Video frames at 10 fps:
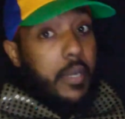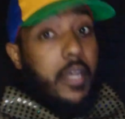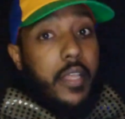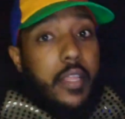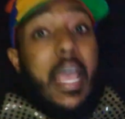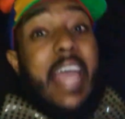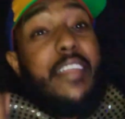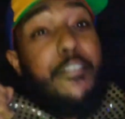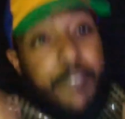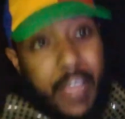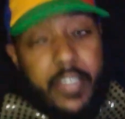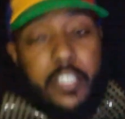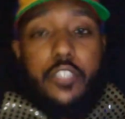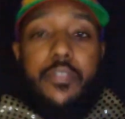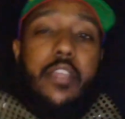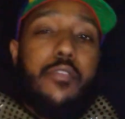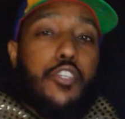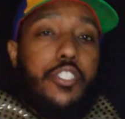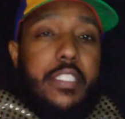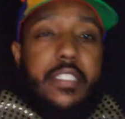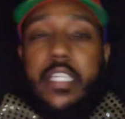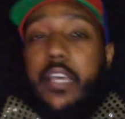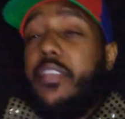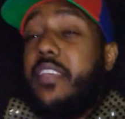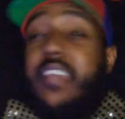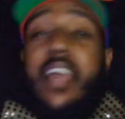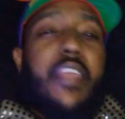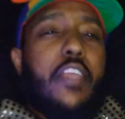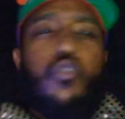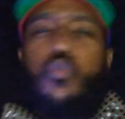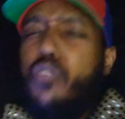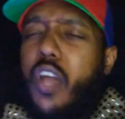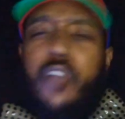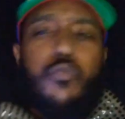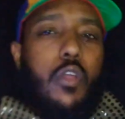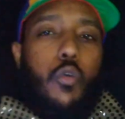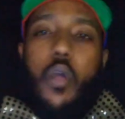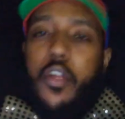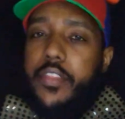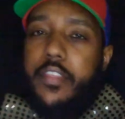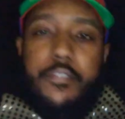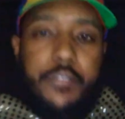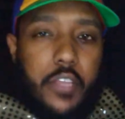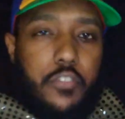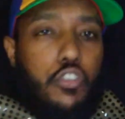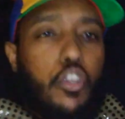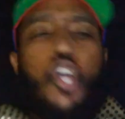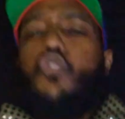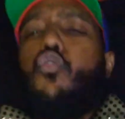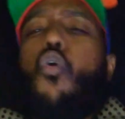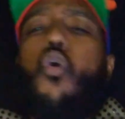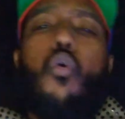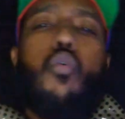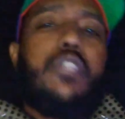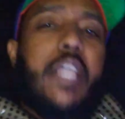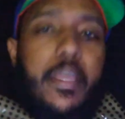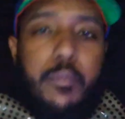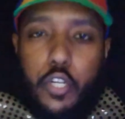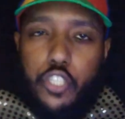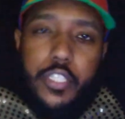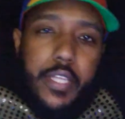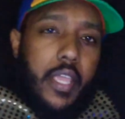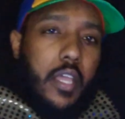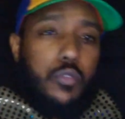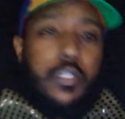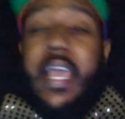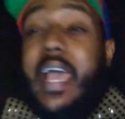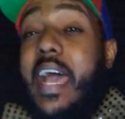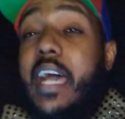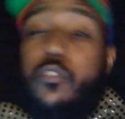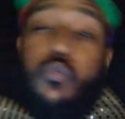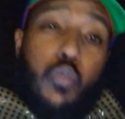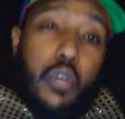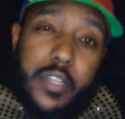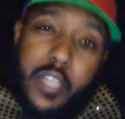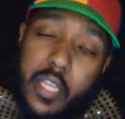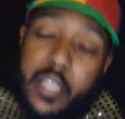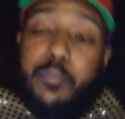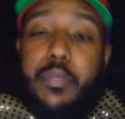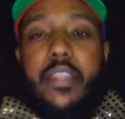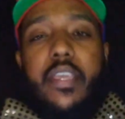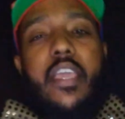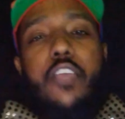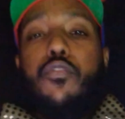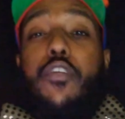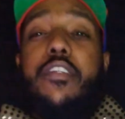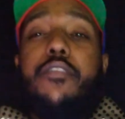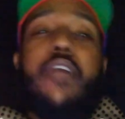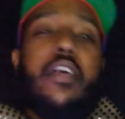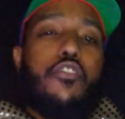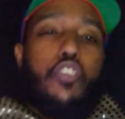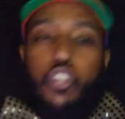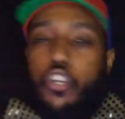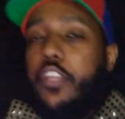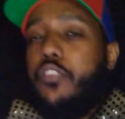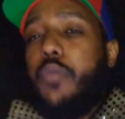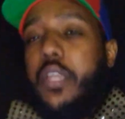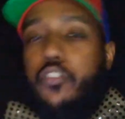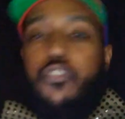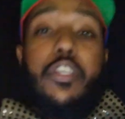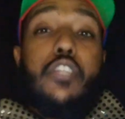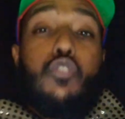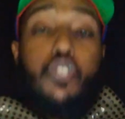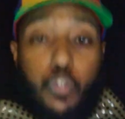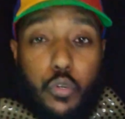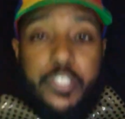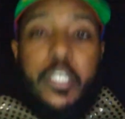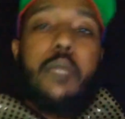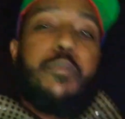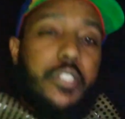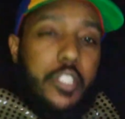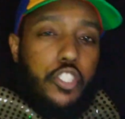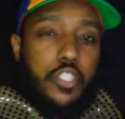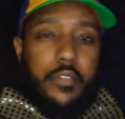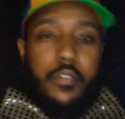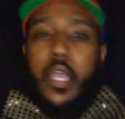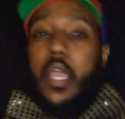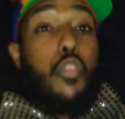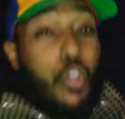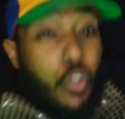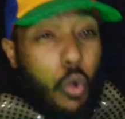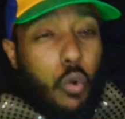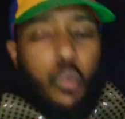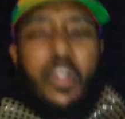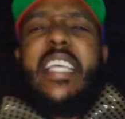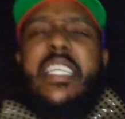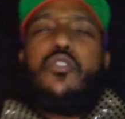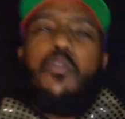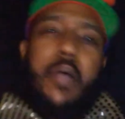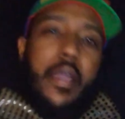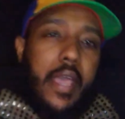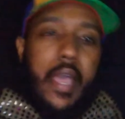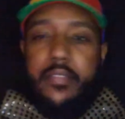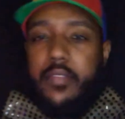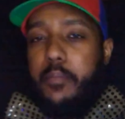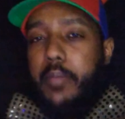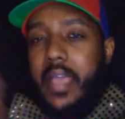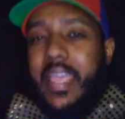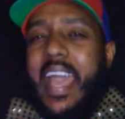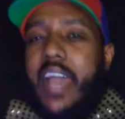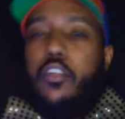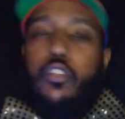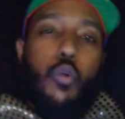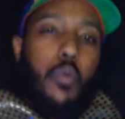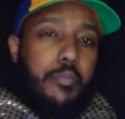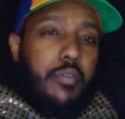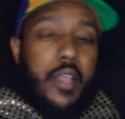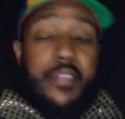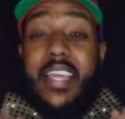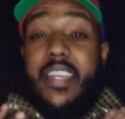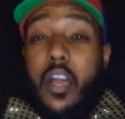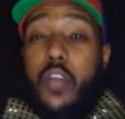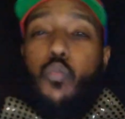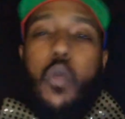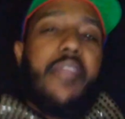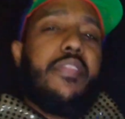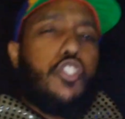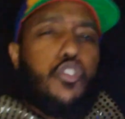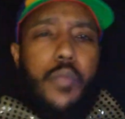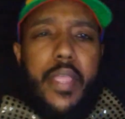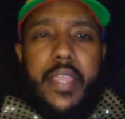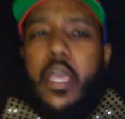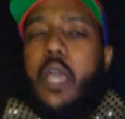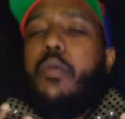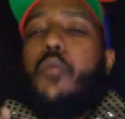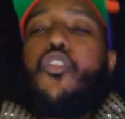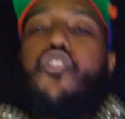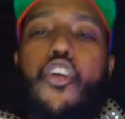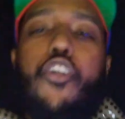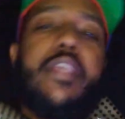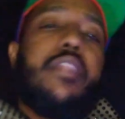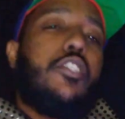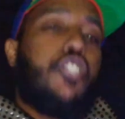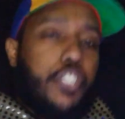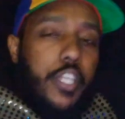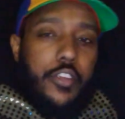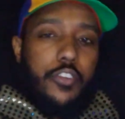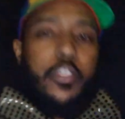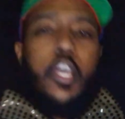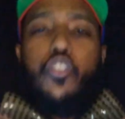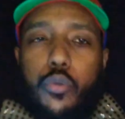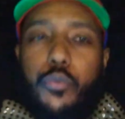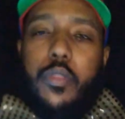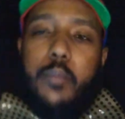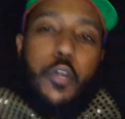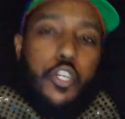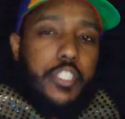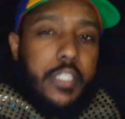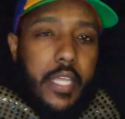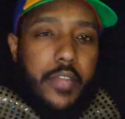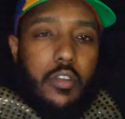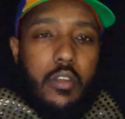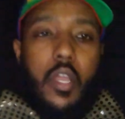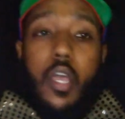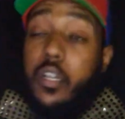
But an advantage of inverse ETFs is that they do not require the investor to hold a margin account, as would be the case for an investor looking to enter into short positions. The goal is to buy the asset back at a lower price and unwind the trade by returning the shares to the margin lender.